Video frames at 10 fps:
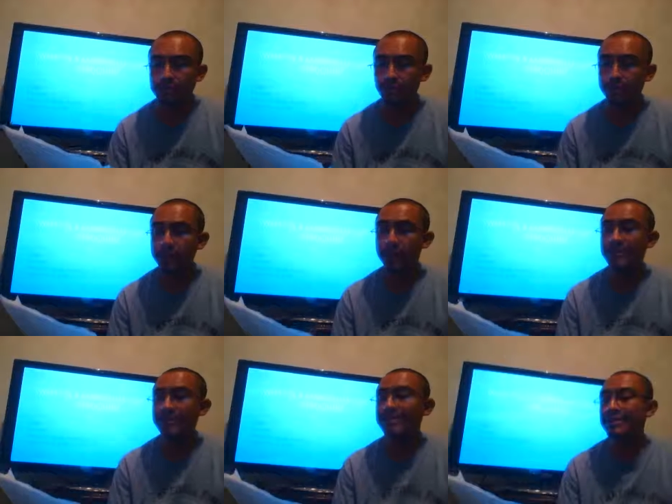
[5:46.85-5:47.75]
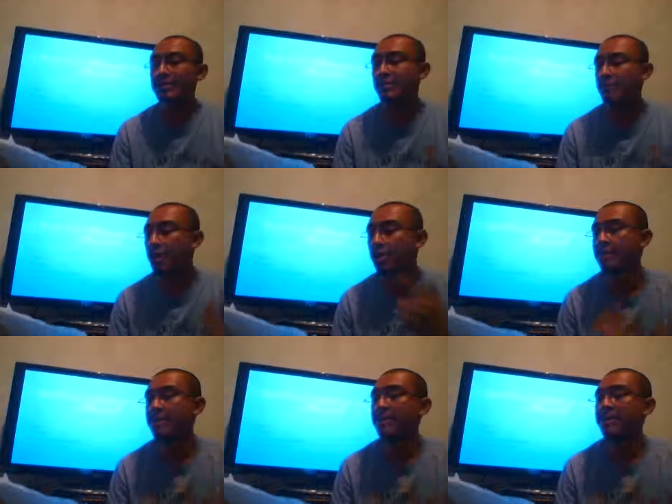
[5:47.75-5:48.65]
Morpheme is the
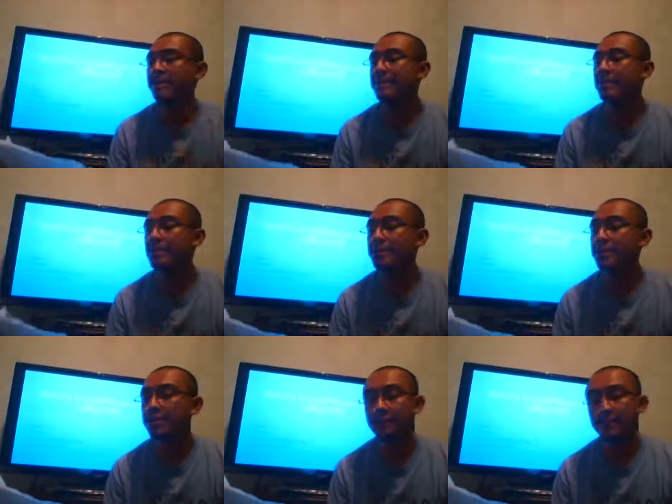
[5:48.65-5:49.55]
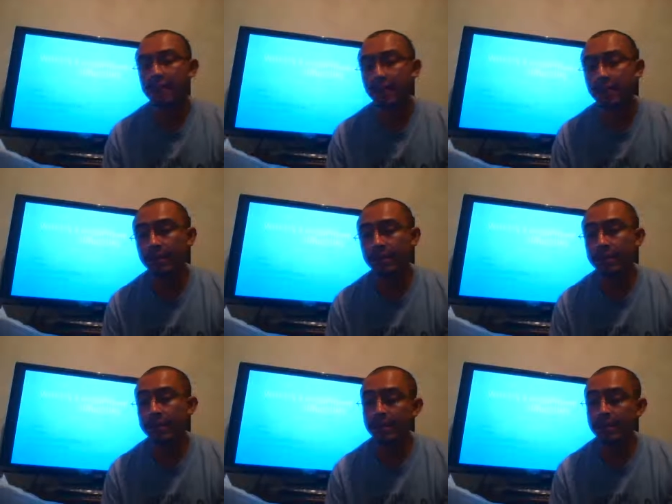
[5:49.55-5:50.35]
smallest meaningful unit of language,